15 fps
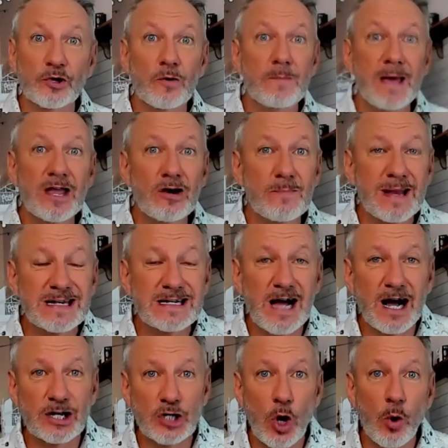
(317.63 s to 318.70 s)
you may or may
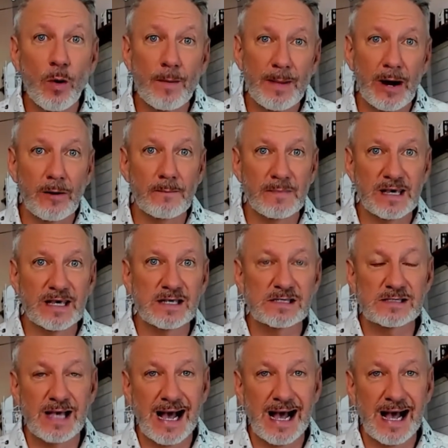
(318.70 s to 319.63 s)
not know about me is,